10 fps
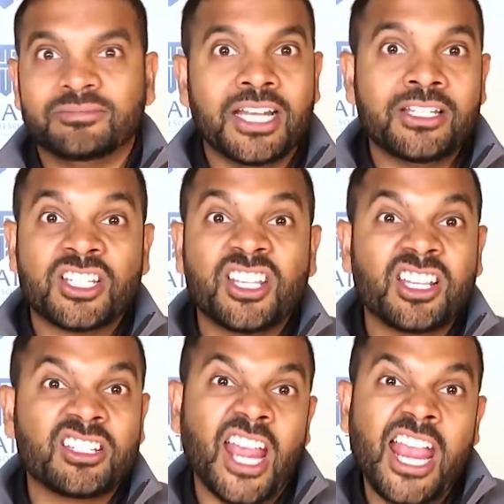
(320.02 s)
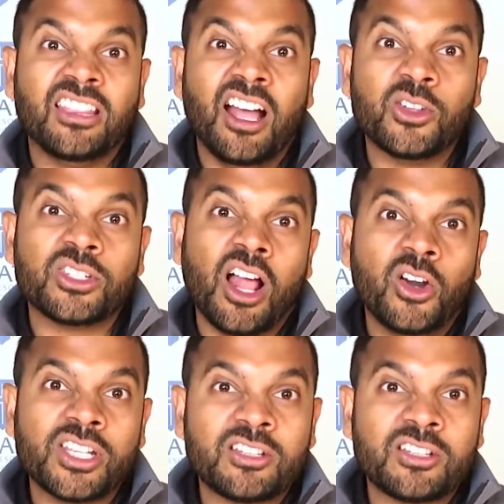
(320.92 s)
That's $6,000, $8,000.